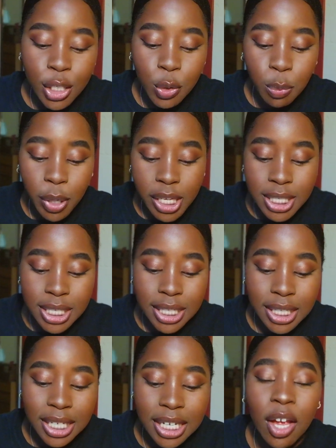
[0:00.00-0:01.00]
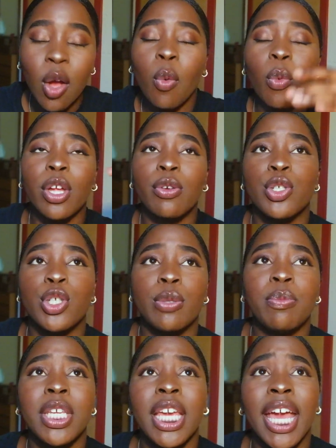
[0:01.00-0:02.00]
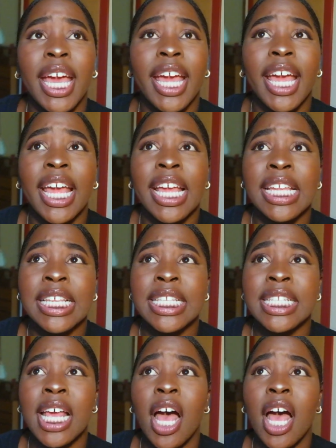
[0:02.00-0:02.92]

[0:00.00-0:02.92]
So basically what your GPA is